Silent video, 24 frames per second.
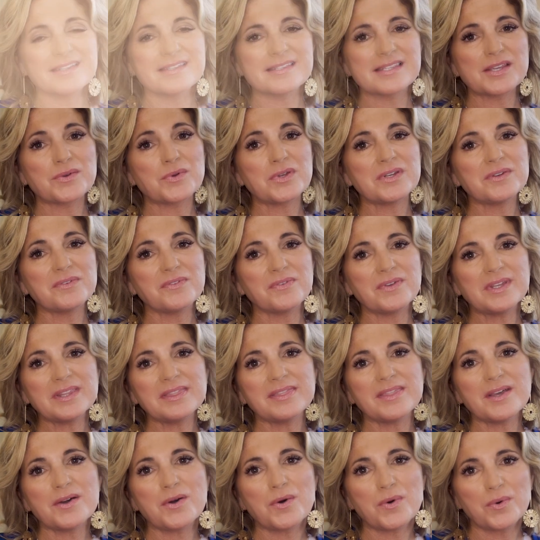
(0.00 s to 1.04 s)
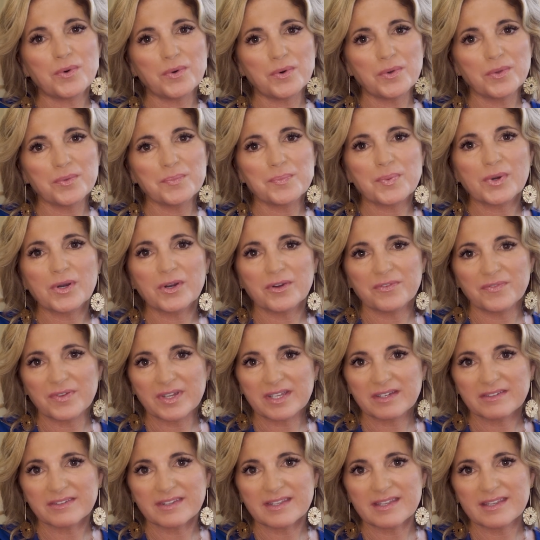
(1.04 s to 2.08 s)
So it fit the hole
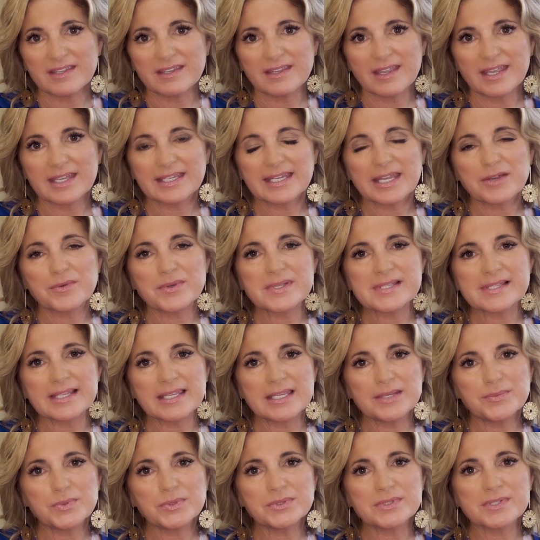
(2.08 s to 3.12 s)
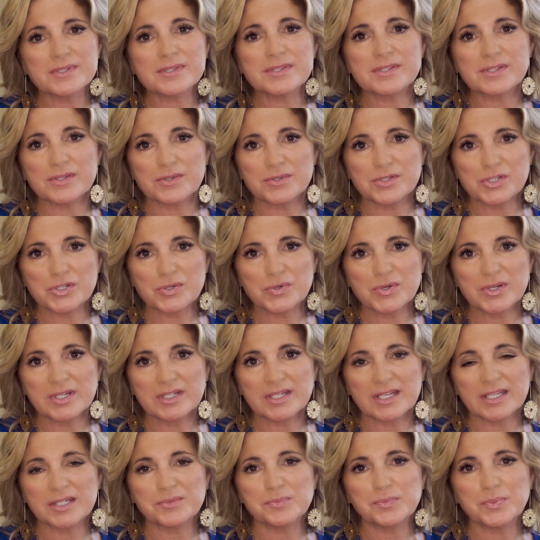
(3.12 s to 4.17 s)
perfectly, and I was able to suture
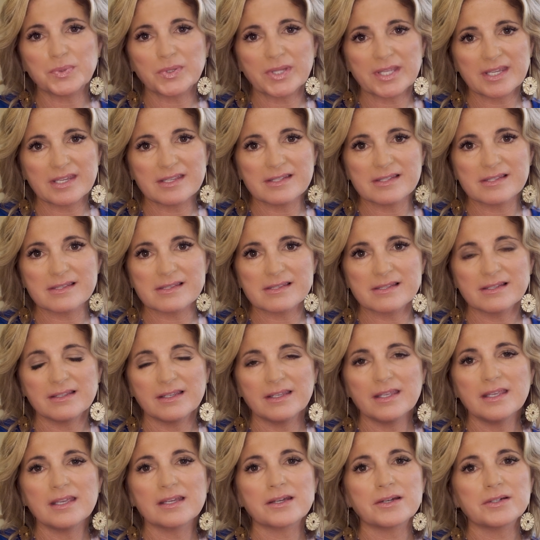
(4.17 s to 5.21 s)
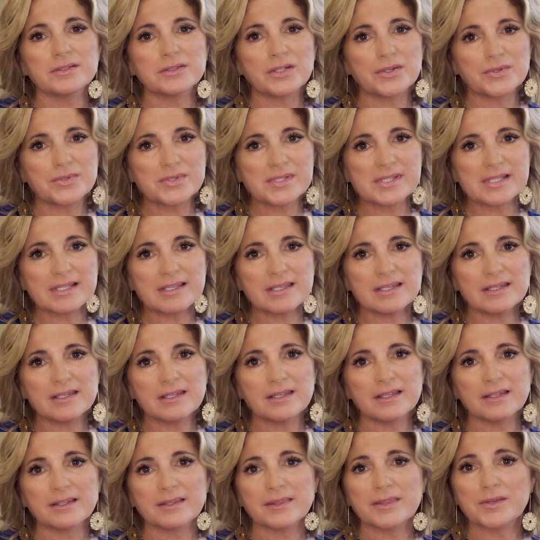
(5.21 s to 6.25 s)
it in place,
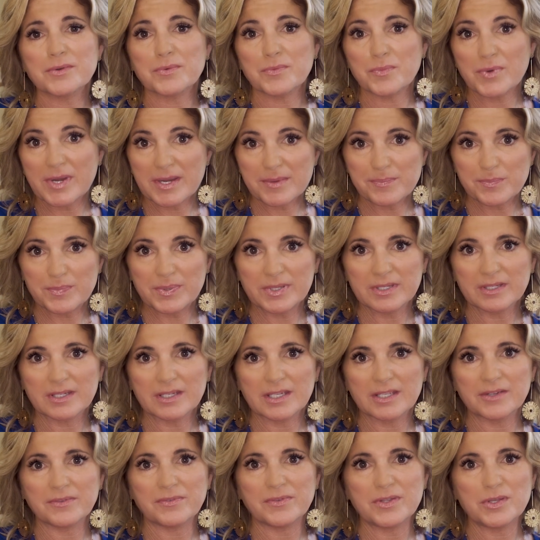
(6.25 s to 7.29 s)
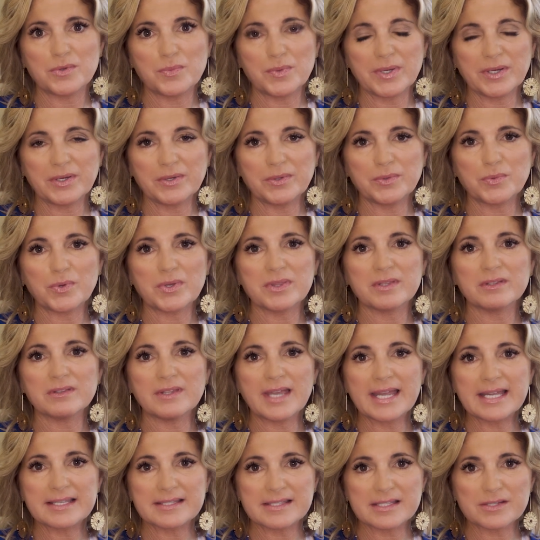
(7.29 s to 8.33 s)
closing the rip, if you will, or the
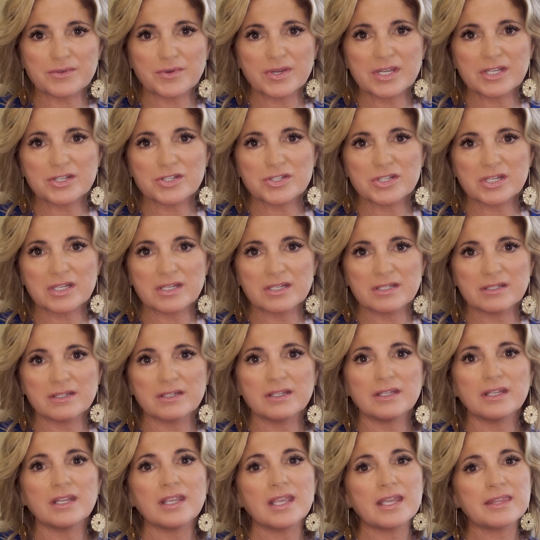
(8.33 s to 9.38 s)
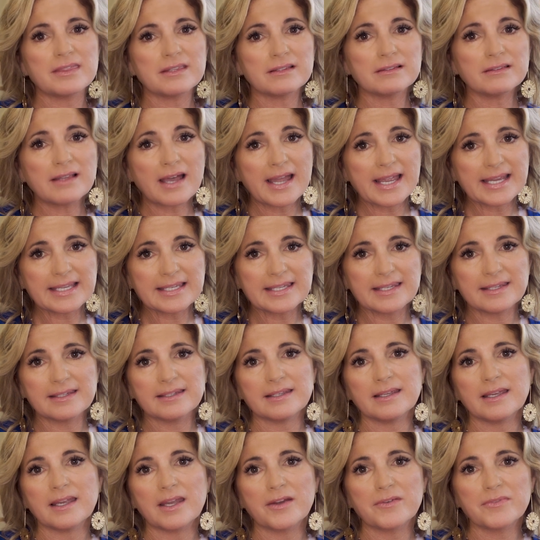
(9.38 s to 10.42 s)
laceration in the
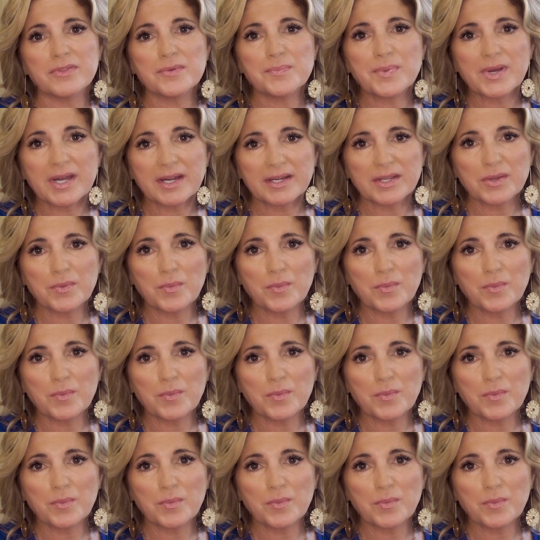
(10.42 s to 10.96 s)
lining of the body